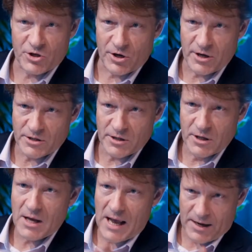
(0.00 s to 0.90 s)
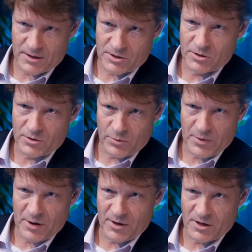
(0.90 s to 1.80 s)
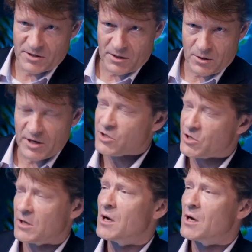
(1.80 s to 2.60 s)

on it, and it's good that we both answer the question.